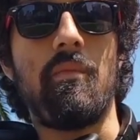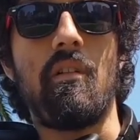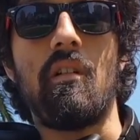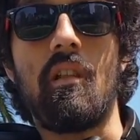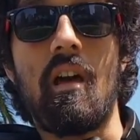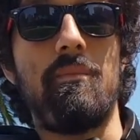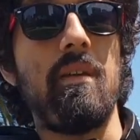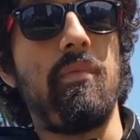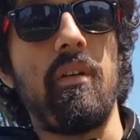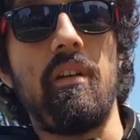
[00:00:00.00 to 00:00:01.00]
There are a lot of
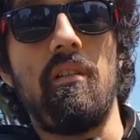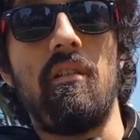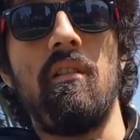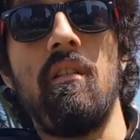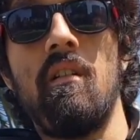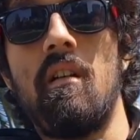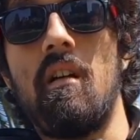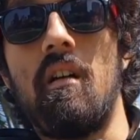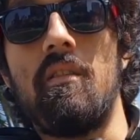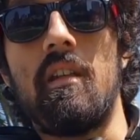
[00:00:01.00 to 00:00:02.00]
people here
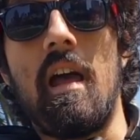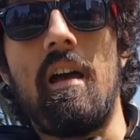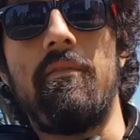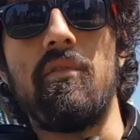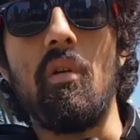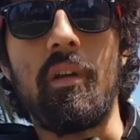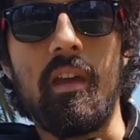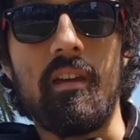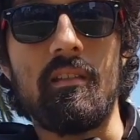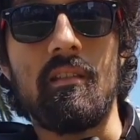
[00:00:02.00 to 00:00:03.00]
that have no
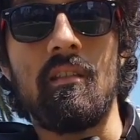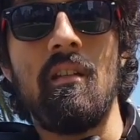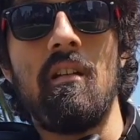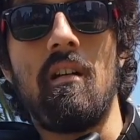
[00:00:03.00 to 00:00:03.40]
kids,